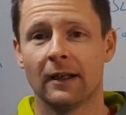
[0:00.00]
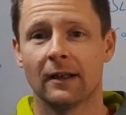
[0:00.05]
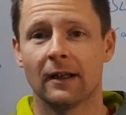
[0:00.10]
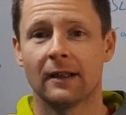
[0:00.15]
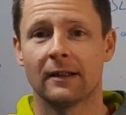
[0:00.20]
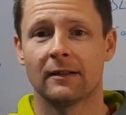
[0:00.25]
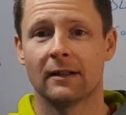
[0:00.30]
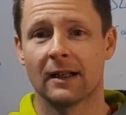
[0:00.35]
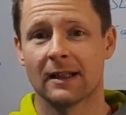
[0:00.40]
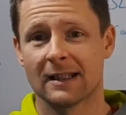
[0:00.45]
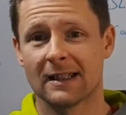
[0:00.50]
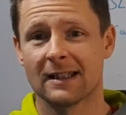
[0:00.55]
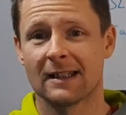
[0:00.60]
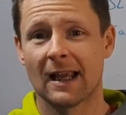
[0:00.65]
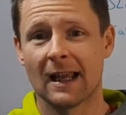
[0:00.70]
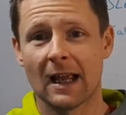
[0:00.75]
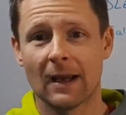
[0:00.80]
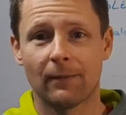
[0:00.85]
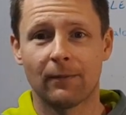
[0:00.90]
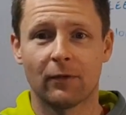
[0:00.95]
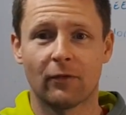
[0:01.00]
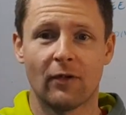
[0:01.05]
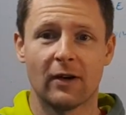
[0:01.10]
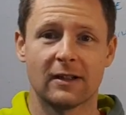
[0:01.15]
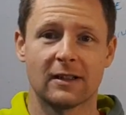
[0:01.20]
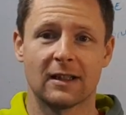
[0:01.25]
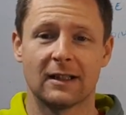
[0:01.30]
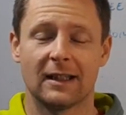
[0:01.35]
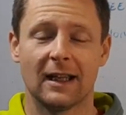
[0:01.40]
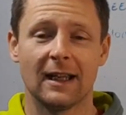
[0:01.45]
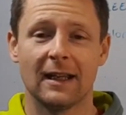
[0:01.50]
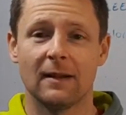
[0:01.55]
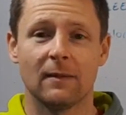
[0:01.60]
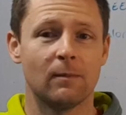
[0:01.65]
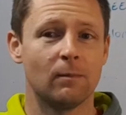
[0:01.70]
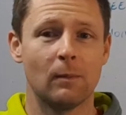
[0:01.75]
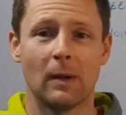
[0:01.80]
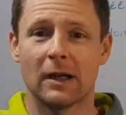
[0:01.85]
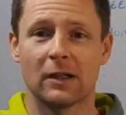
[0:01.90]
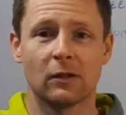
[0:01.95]
and stay up for the rest of the day,
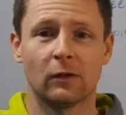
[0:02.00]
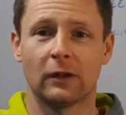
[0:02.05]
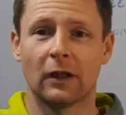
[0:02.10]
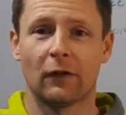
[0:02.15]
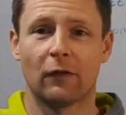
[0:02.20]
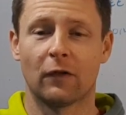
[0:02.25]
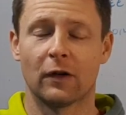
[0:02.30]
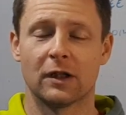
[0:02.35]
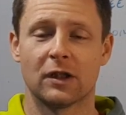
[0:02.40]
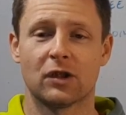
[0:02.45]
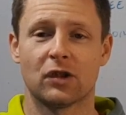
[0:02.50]
makes no difference.